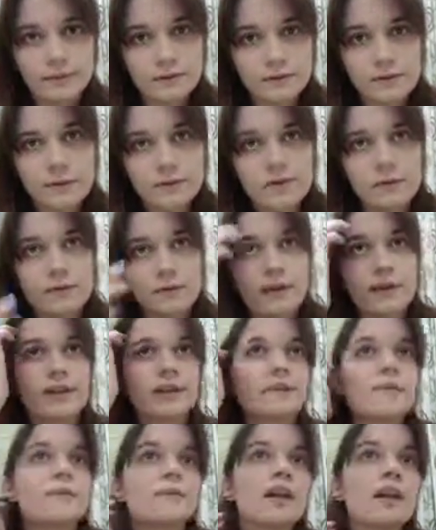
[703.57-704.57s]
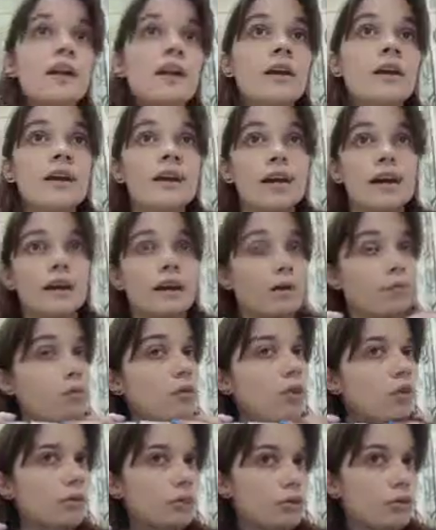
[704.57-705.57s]
So let's avoid it. And get
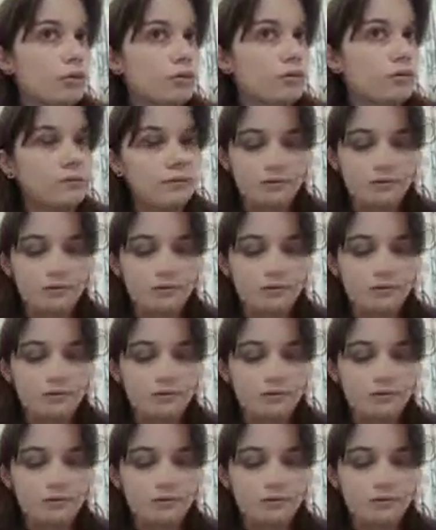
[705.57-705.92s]
waterproof.